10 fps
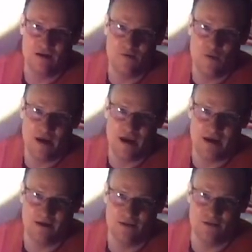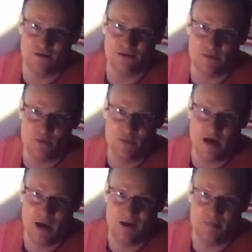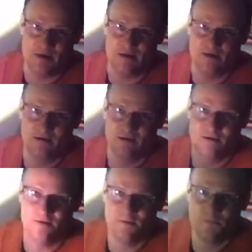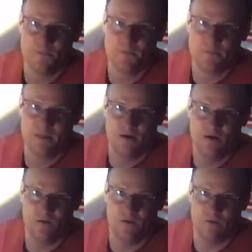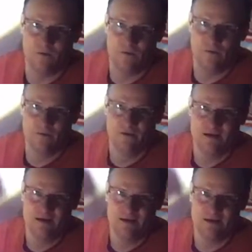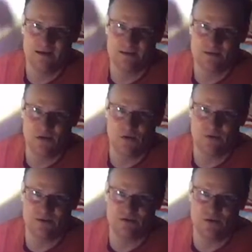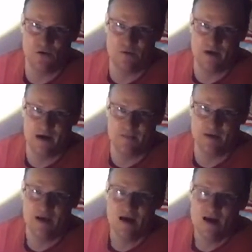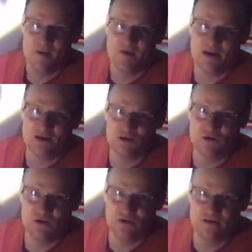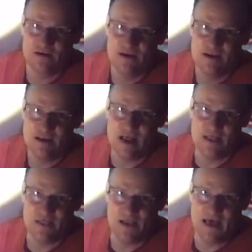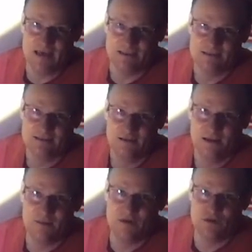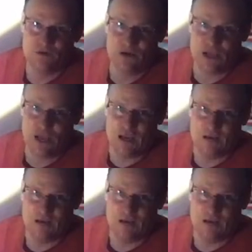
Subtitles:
Wait, there's someone behind me. Oh, yes, no, there's no one behind me, but I turned nonetheless. Let me turn again.